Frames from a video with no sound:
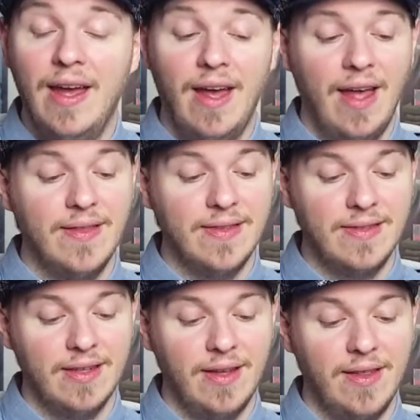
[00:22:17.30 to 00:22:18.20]

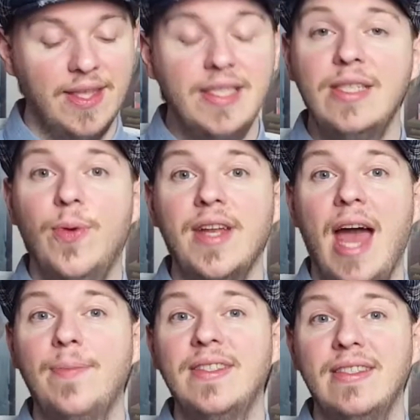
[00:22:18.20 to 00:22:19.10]
and this is what
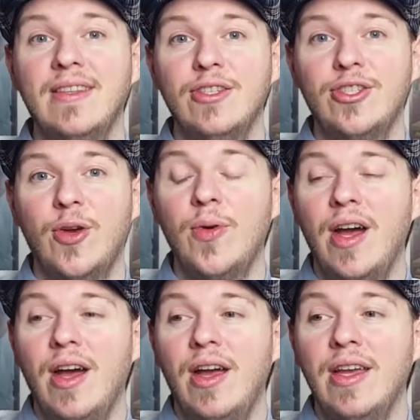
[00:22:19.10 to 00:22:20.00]
happens in the show
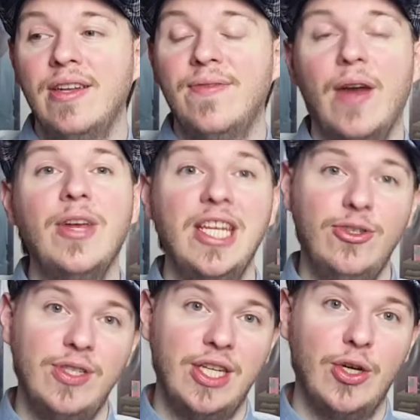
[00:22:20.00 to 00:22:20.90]
in a very
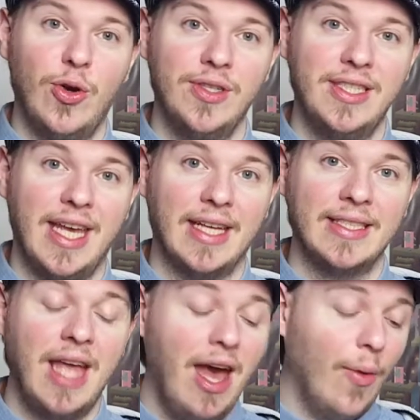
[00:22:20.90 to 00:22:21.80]
interesting
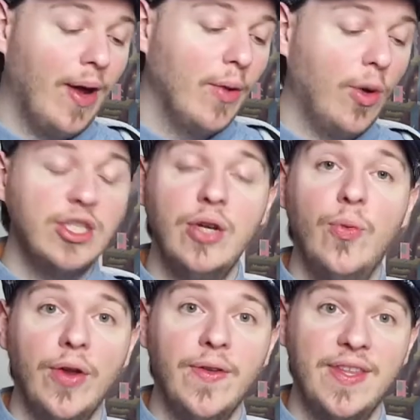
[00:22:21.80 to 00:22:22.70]
context. While watching
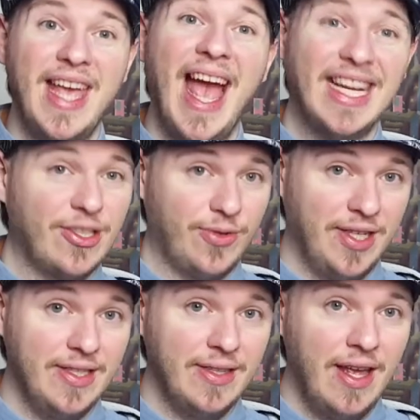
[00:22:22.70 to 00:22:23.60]
one of the
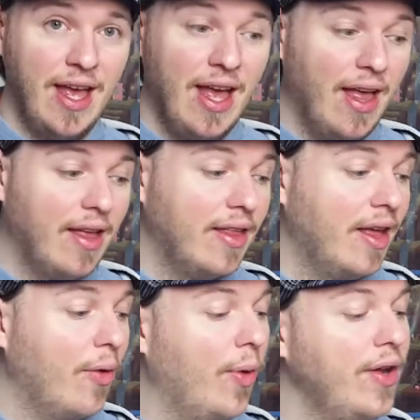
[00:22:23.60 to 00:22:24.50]
extras,
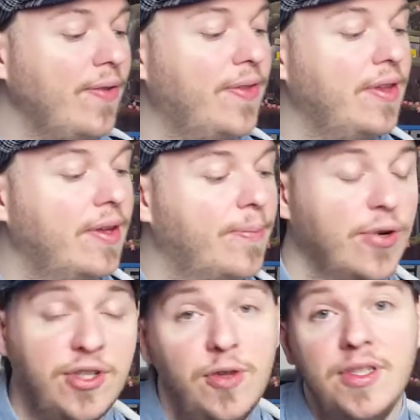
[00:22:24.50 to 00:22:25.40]
one of the
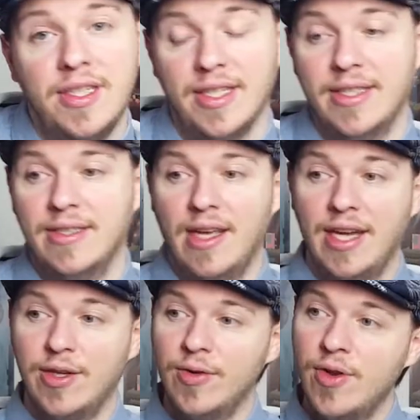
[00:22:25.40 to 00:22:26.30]
producers, I
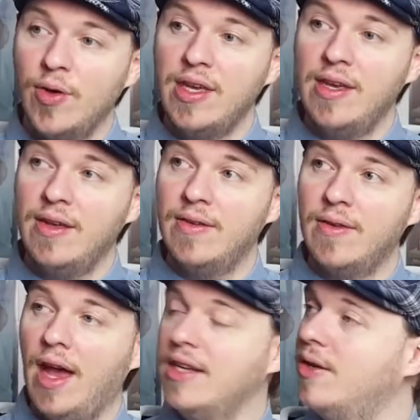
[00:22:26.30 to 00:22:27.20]
don't
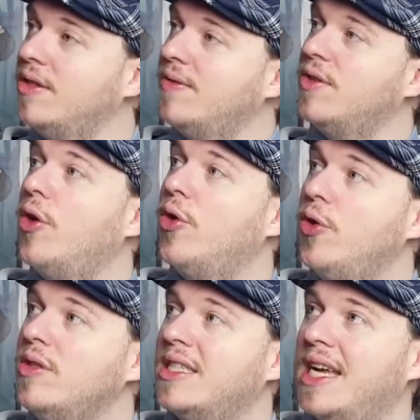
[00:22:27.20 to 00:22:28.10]
even know
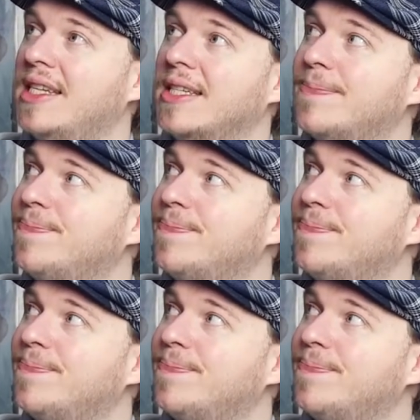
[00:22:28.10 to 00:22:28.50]
who said it.